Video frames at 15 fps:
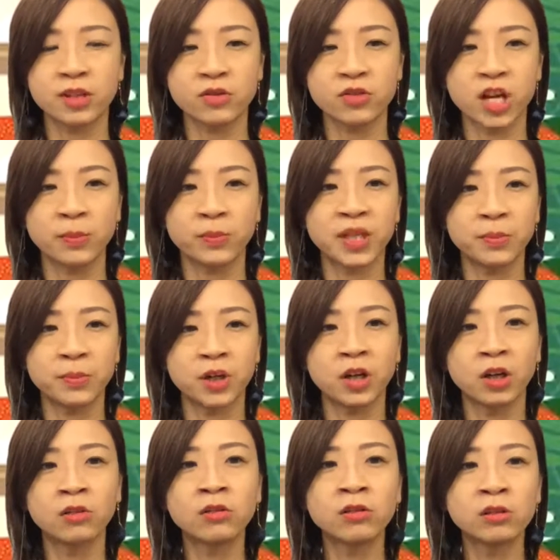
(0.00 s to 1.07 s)
check
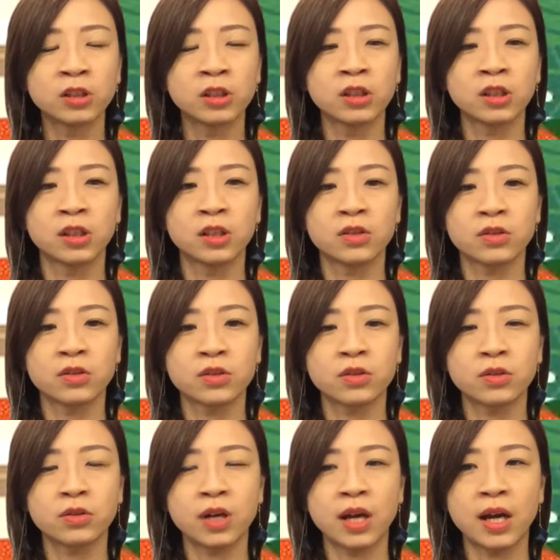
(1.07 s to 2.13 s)
people.
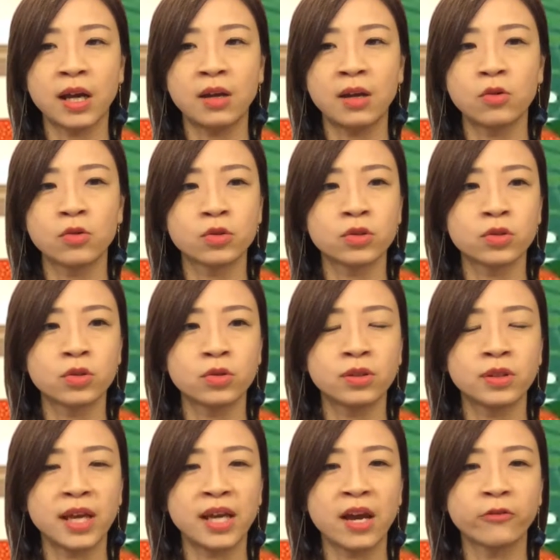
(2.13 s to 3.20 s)
So I also
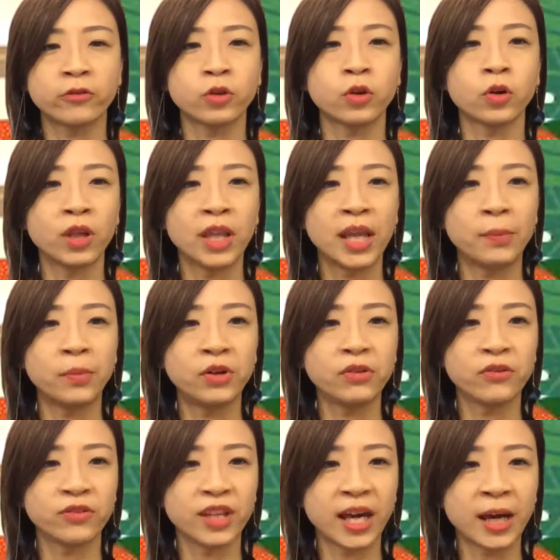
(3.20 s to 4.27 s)
then have to collaborate
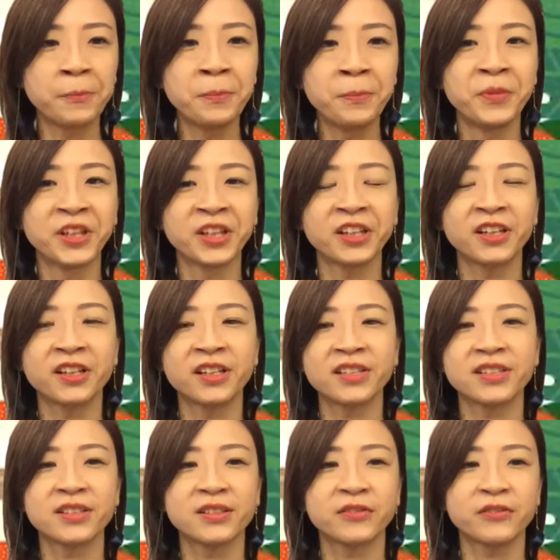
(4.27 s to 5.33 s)
with them,
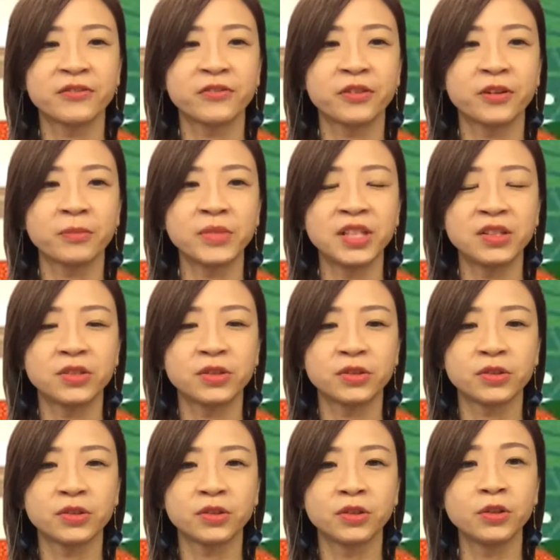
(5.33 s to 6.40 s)
because for me
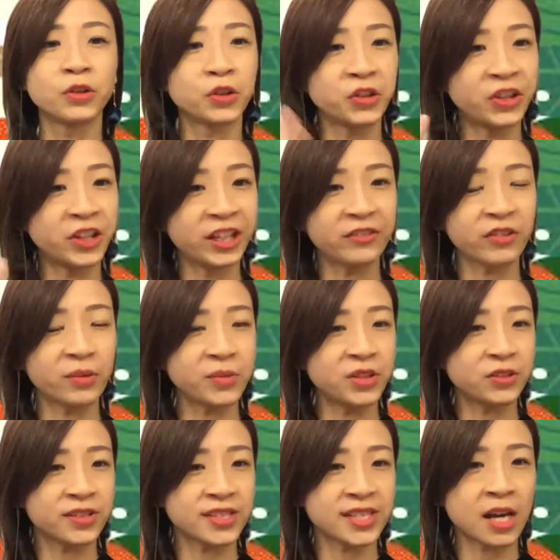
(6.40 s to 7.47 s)
to look good, for me
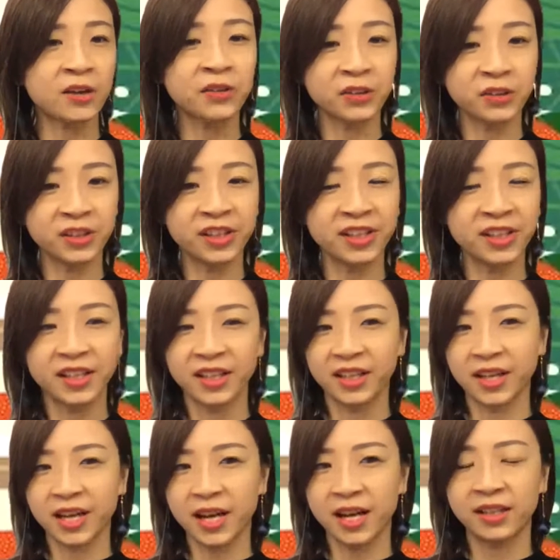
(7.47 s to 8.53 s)
to sound good,
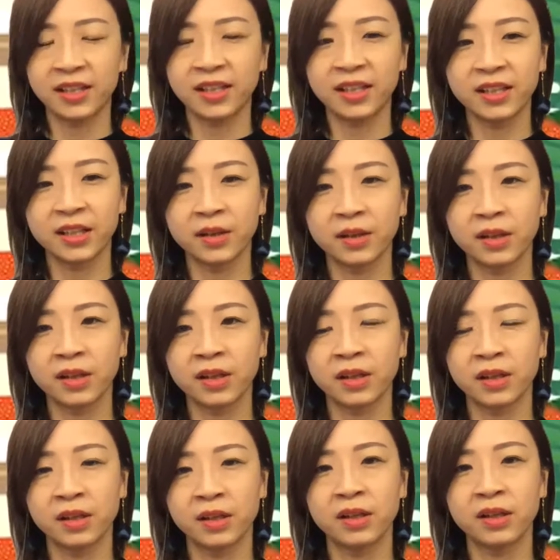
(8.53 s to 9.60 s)
I need
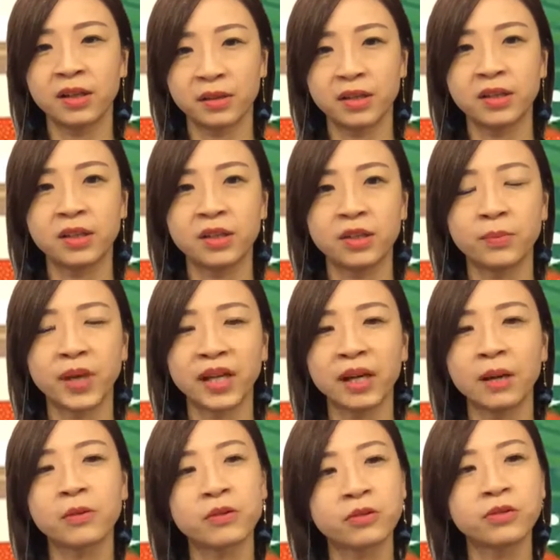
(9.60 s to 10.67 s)

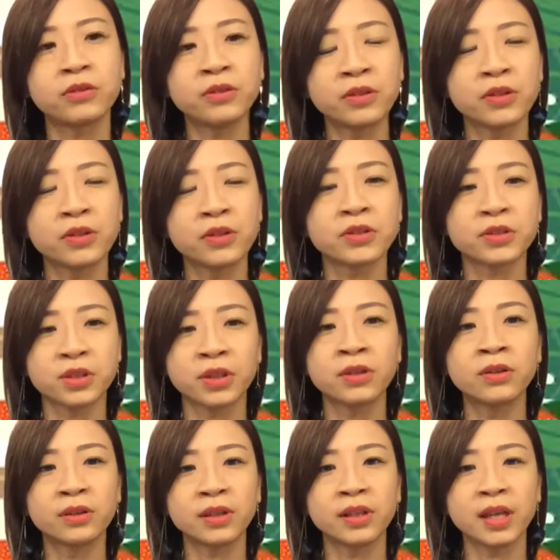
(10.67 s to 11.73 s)
backup crew
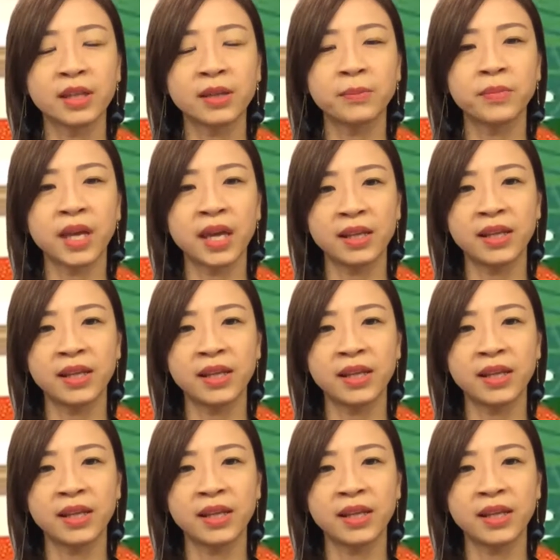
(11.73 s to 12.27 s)
also at the end,